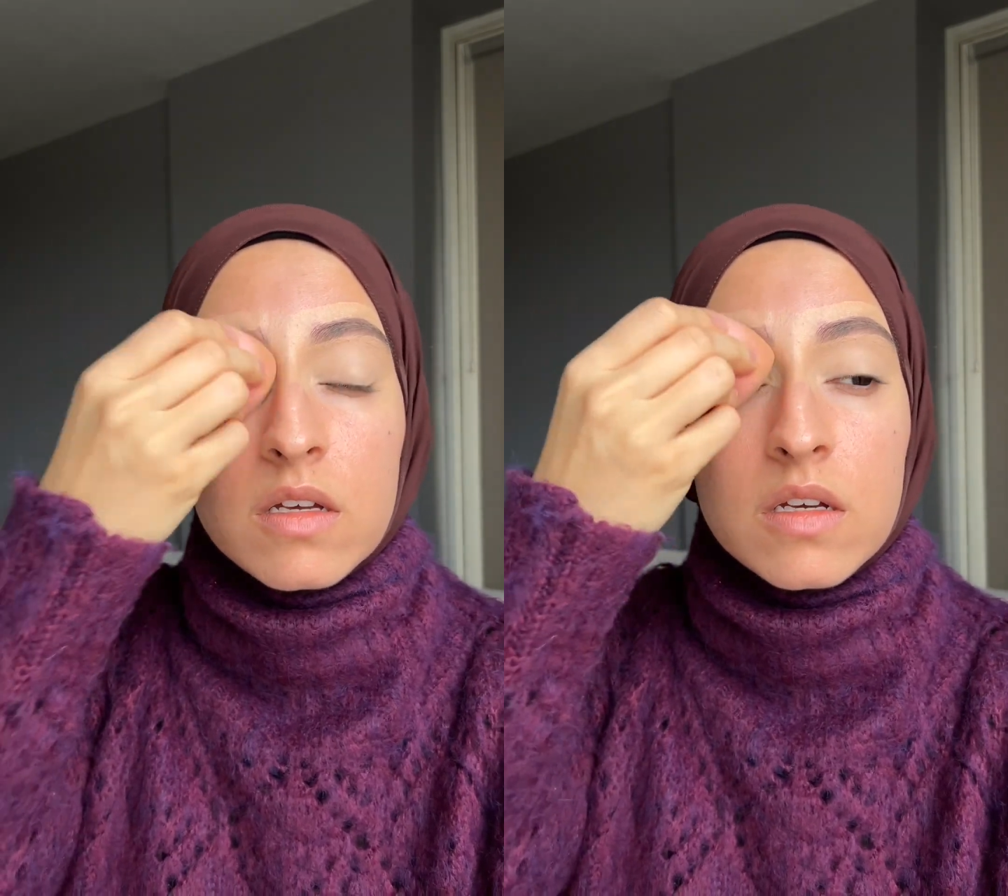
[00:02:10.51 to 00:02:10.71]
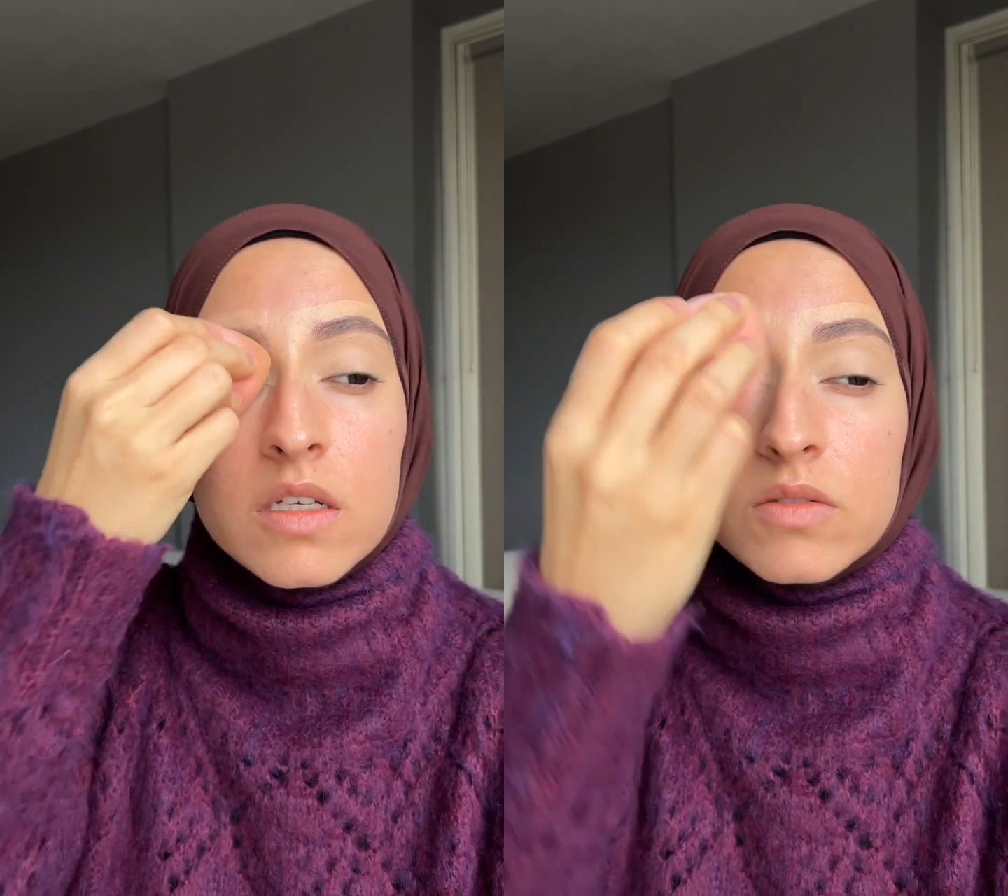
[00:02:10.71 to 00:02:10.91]

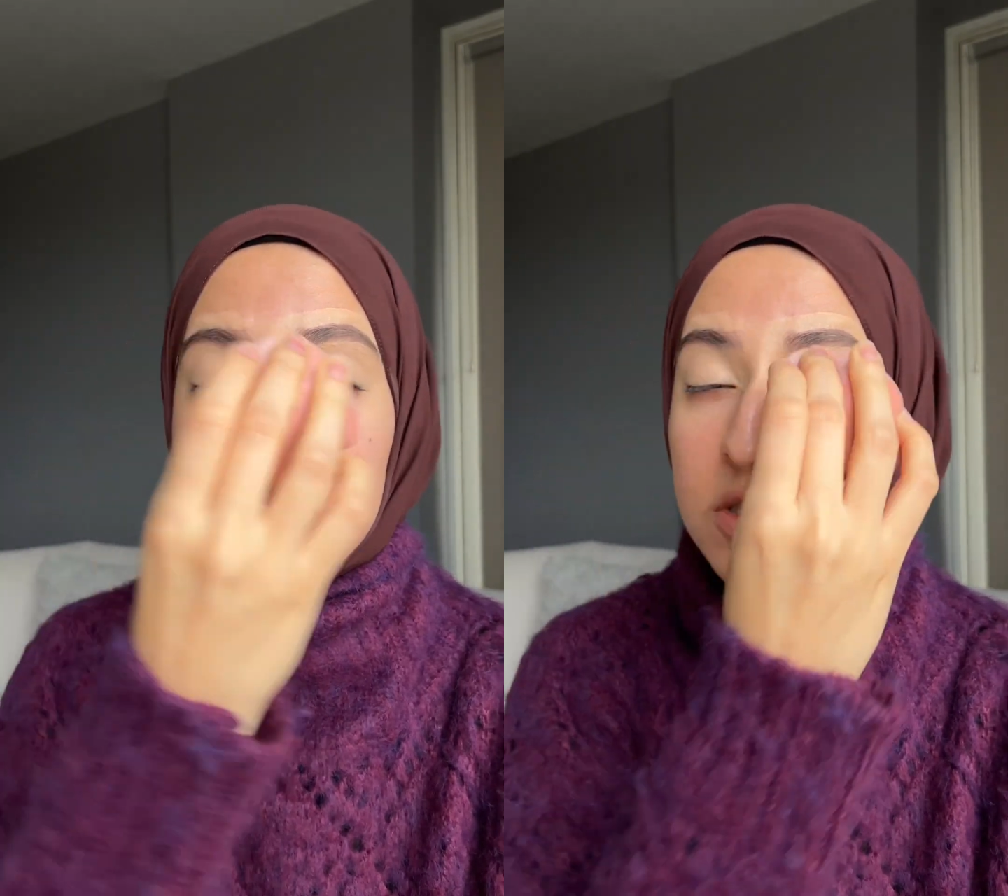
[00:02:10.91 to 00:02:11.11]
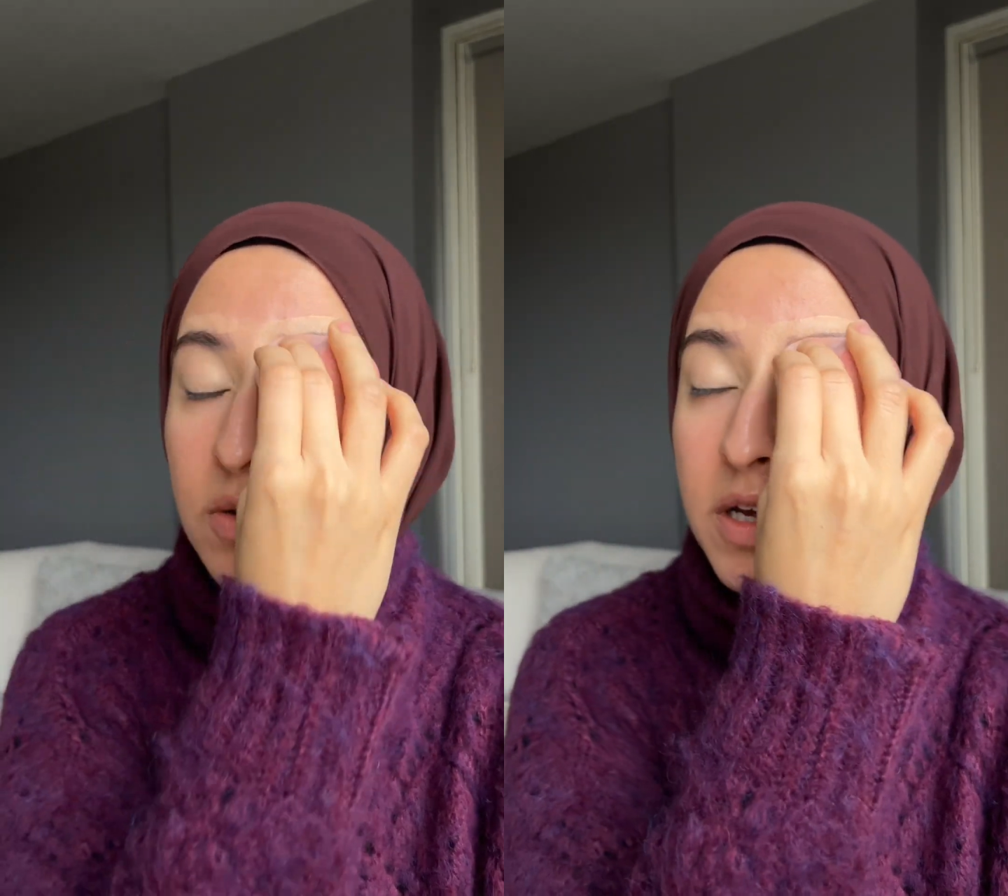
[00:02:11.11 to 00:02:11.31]
Because we're
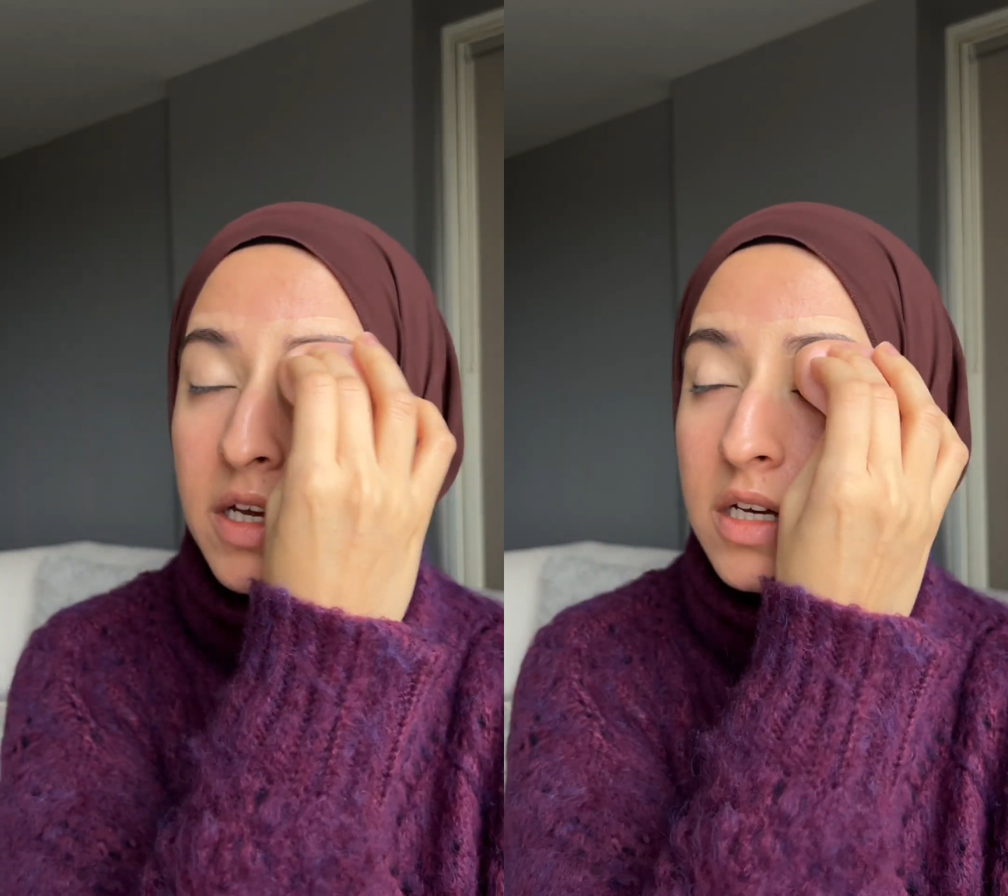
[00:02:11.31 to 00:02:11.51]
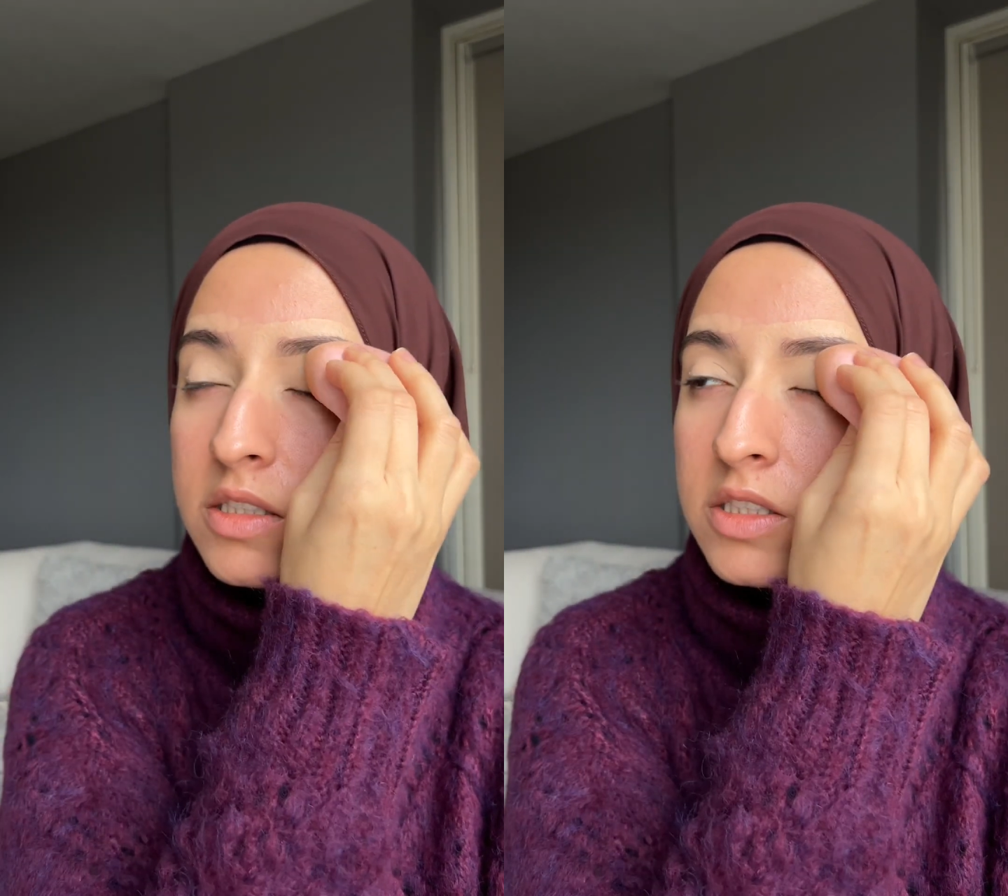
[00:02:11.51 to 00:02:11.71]
just going
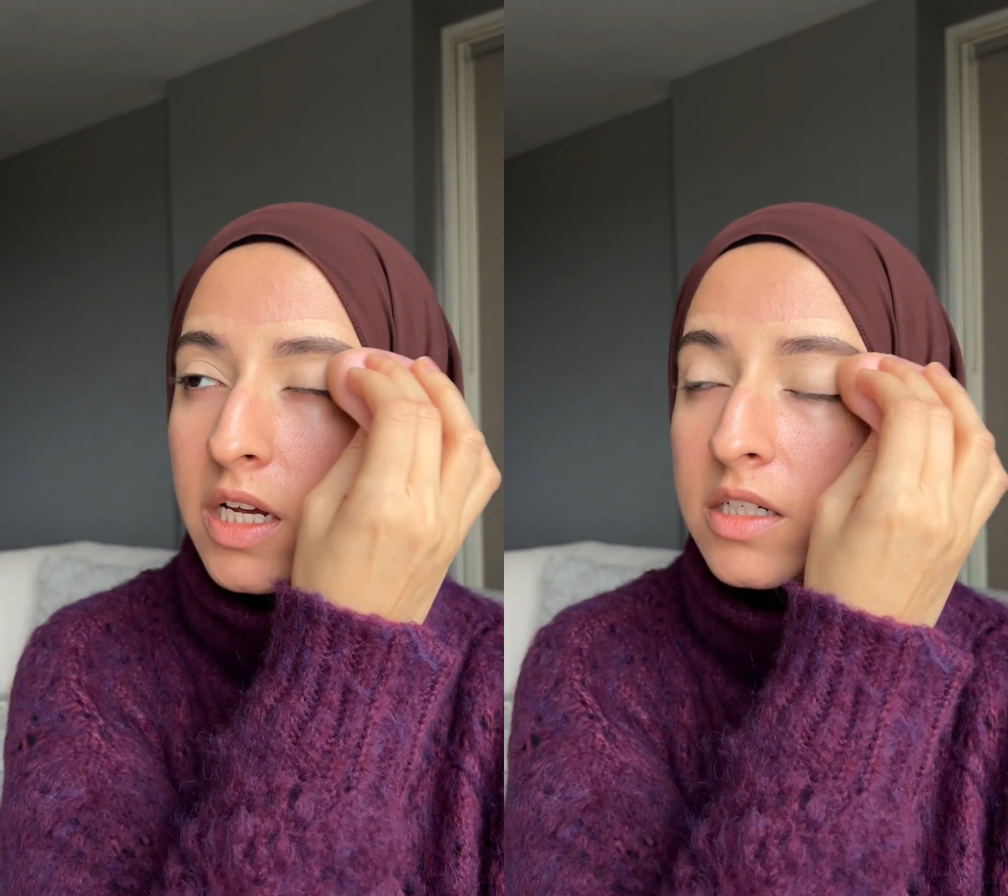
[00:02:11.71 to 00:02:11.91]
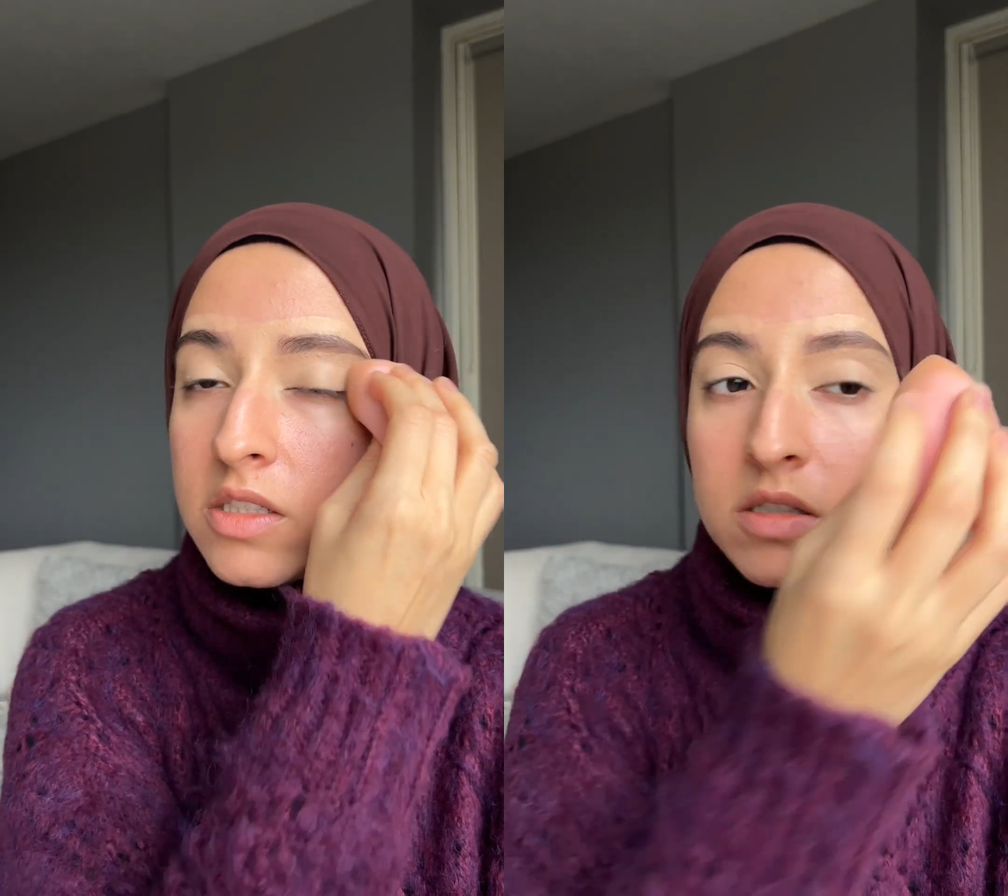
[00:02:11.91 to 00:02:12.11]

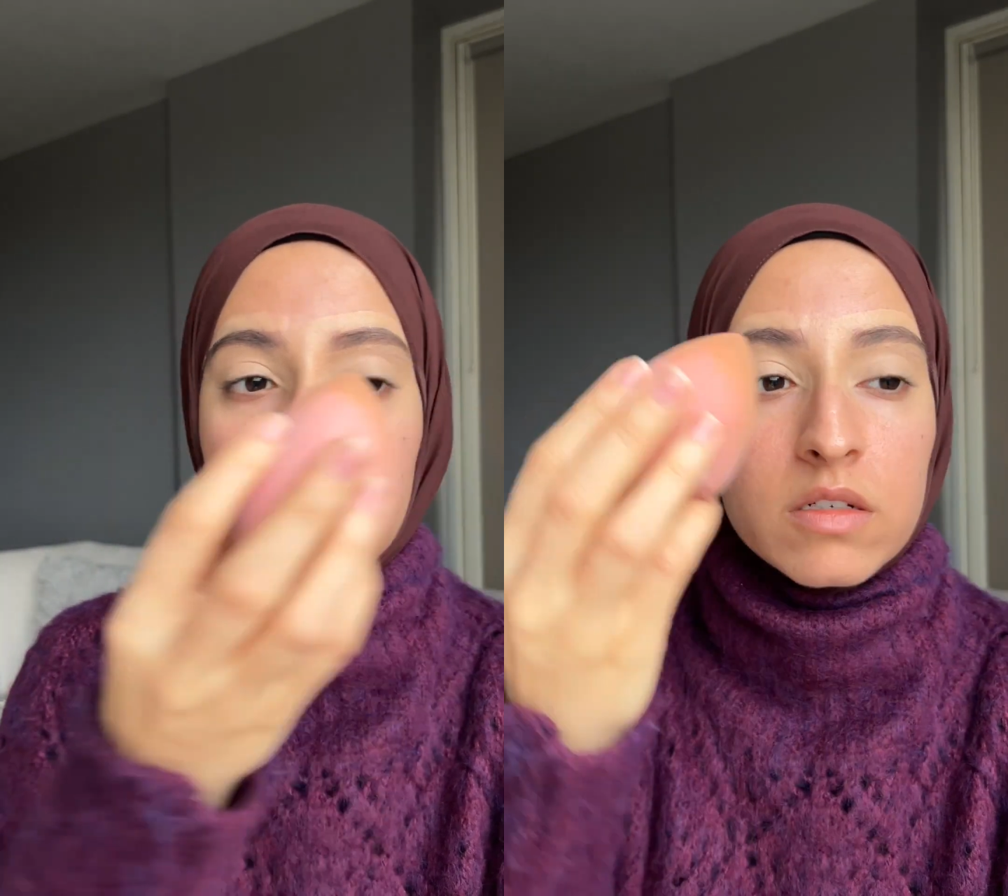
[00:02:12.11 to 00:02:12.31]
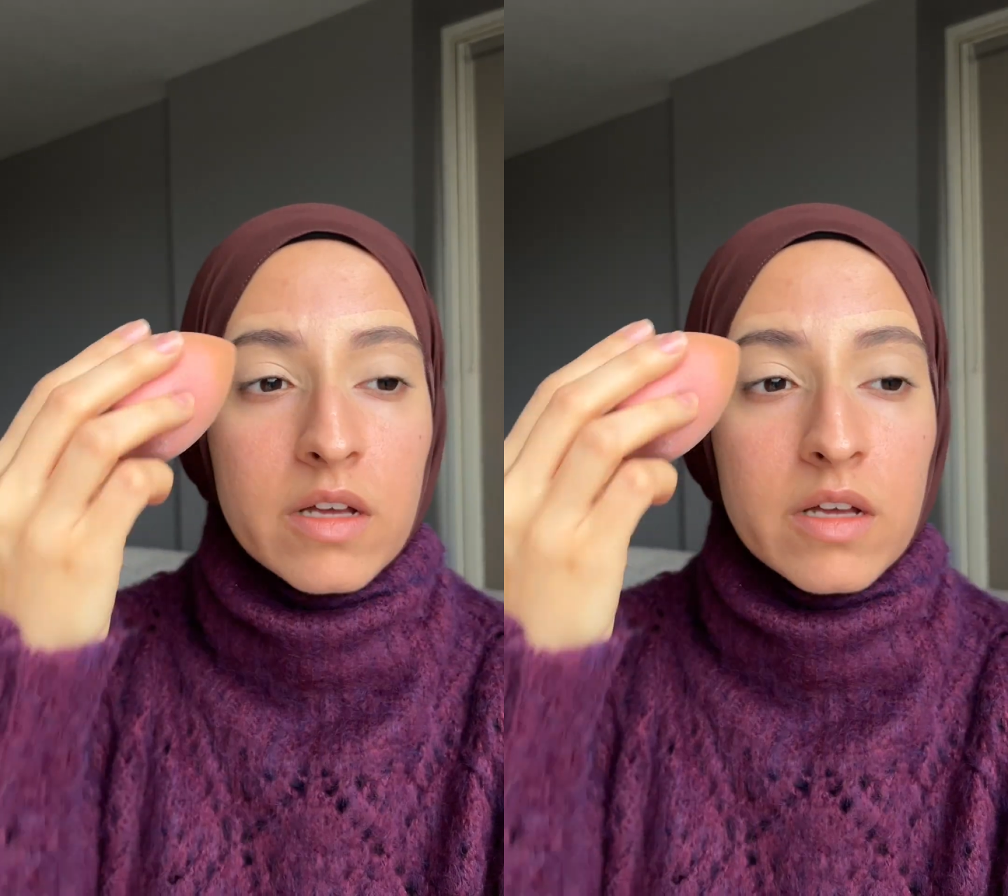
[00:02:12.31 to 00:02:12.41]
gentle,